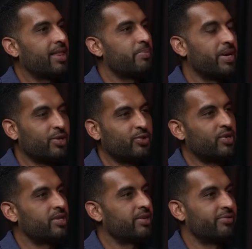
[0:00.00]
and the
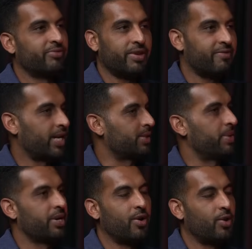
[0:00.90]
ministries of
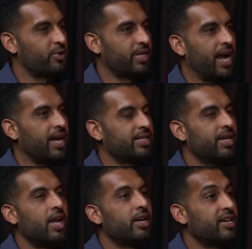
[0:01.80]
investment and all those
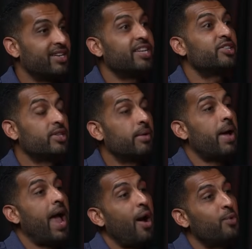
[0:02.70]
guys to teach
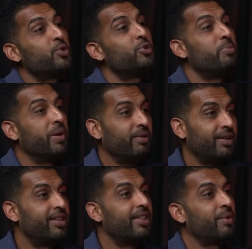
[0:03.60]
them how to
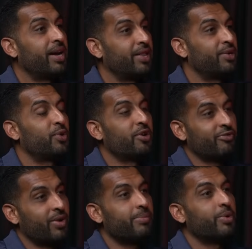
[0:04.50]
build the
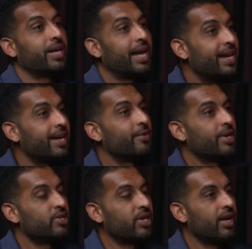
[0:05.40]
regulatory framework in
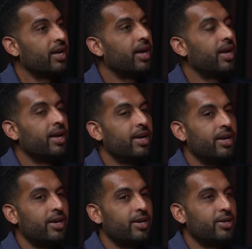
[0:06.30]
Indonesia
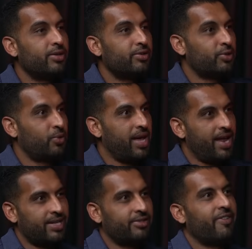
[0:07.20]
so
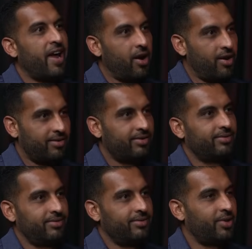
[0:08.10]
that it's fair.
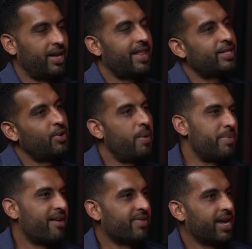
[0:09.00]
Okay, that's how
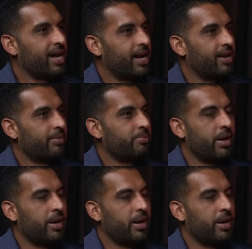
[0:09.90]
I'm navigating it.